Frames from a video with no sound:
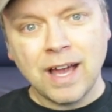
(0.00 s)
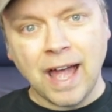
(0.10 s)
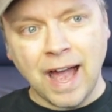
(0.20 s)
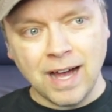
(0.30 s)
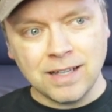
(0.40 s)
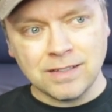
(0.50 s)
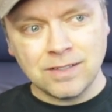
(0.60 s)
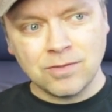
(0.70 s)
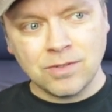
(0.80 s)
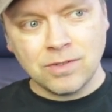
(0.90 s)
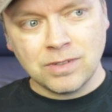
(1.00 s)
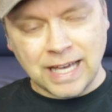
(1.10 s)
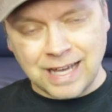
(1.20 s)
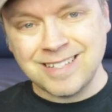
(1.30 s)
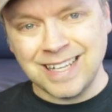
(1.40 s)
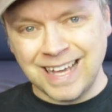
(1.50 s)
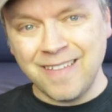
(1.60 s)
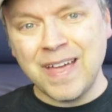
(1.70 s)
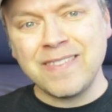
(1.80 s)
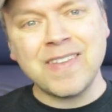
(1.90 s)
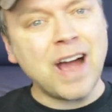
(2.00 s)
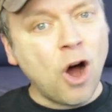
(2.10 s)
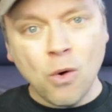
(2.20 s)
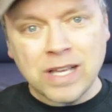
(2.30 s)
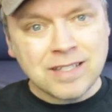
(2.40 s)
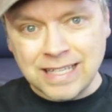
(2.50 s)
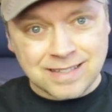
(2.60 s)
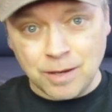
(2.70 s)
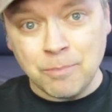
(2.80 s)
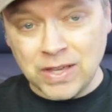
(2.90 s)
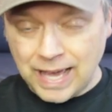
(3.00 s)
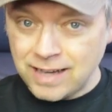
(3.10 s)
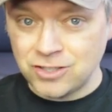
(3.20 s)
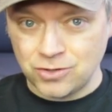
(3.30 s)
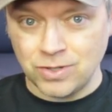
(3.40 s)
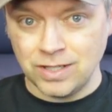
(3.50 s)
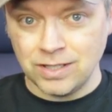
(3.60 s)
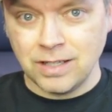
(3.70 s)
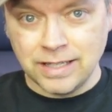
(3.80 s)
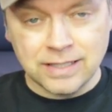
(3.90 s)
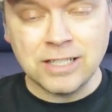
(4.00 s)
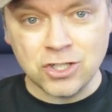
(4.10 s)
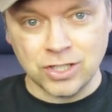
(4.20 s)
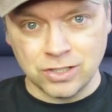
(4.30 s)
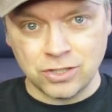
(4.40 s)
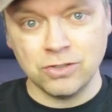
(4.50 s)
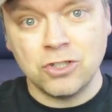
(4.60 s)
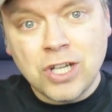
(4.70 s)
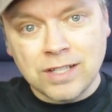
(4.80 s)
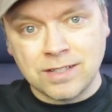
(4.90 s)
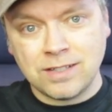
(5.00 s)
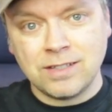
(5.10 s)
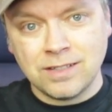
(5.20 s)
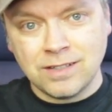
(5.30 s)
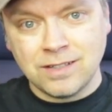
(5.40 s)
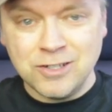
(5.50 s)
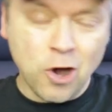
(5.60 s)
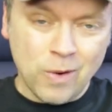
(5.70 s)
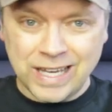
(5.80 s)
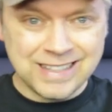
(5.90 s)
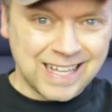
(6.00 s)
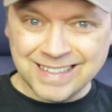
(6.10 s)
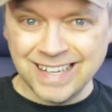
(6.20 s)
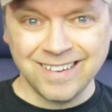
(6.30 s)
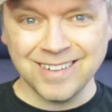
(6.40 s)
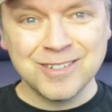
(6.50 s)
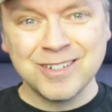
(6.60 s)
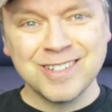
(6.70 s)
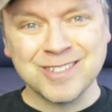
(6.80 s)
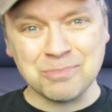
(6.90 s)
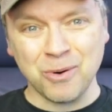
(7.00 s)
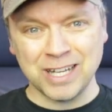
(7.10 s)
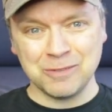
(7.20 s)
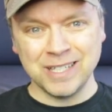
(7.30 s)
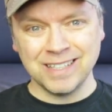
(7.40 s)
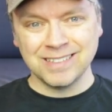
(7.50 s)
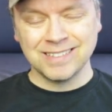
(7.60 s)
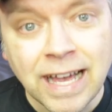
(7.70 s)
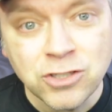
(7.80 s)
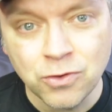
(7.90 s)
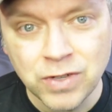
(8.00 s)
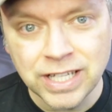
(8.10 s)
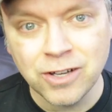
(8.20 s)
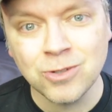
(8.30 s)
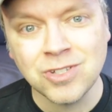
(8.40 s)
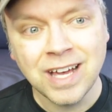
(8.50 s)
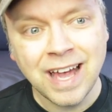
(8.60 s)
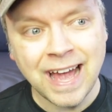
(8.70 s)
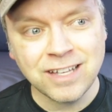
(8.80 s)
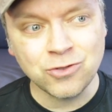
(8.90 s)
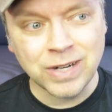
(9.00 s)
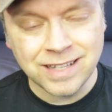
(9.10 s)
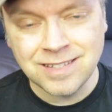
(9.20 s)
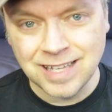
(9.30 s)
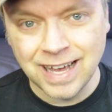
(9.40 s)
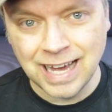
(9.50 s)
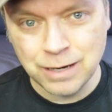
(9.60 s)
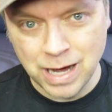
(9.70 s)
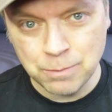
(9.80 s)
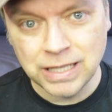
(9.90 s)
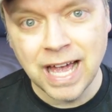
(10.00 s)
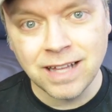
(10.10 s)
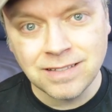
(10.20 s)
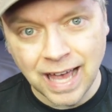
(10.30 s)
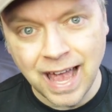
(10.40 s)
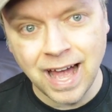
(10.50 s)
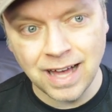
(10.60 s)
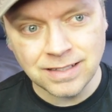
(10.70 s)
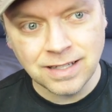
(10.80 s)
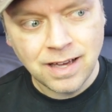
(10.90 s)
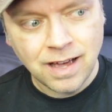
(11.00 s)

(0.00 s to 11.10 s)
and like I said, and then they always get something extra in addition to just knowing that they're supporting me extra videos, extra insight on my plans, and